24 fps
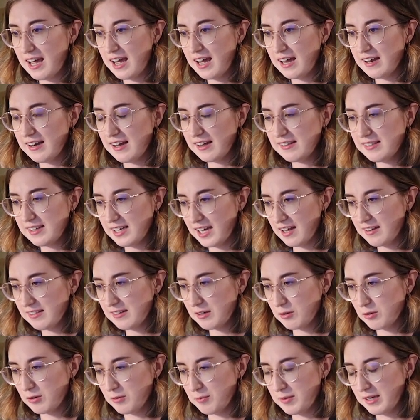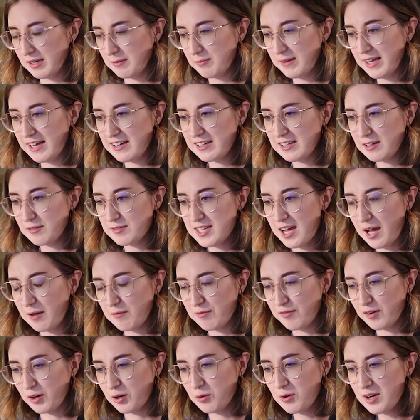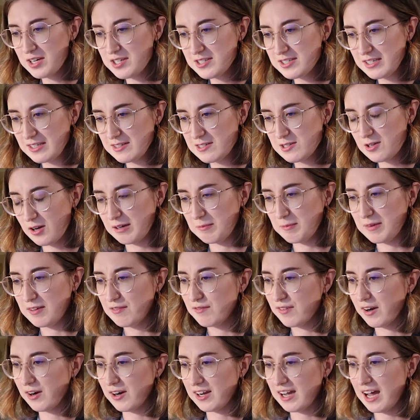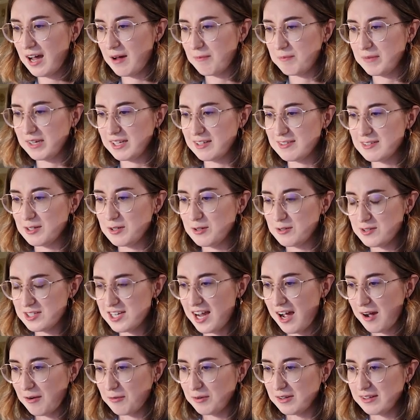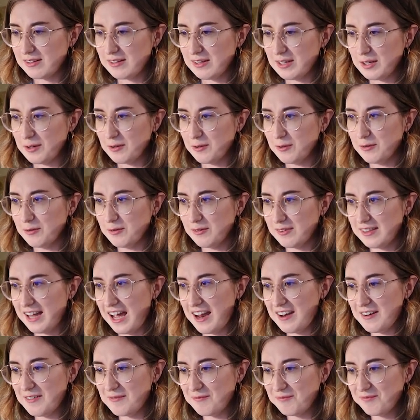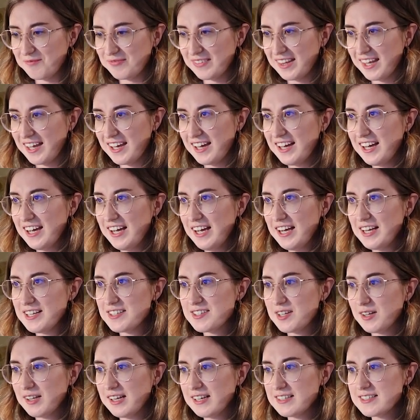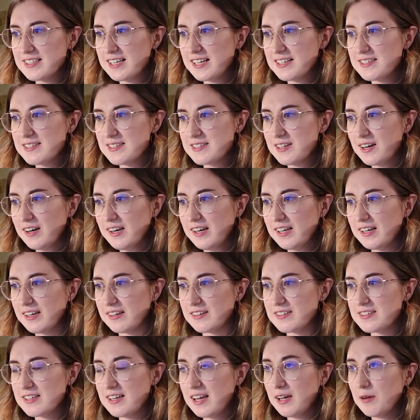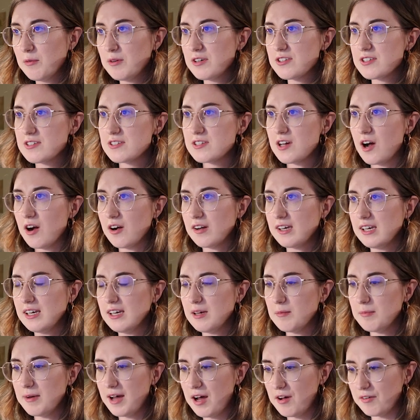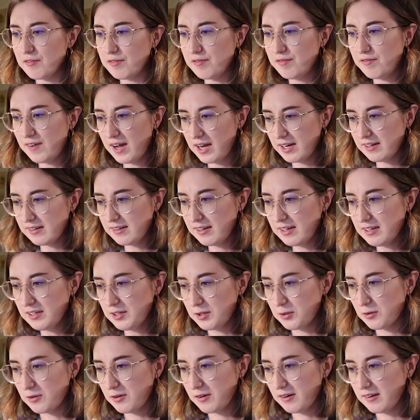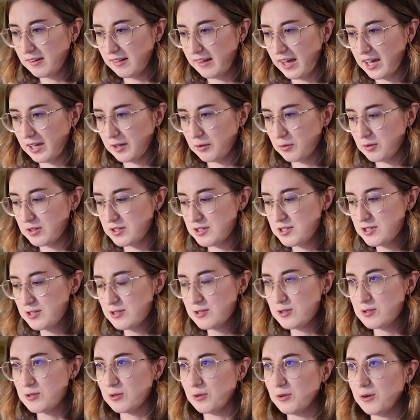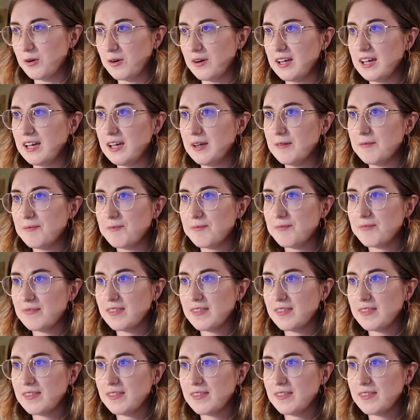And at the end, there will be plenty of time for questions, so I'd be very happy to chat with you then. So let's get started. Today, we're just talking about finding your language story.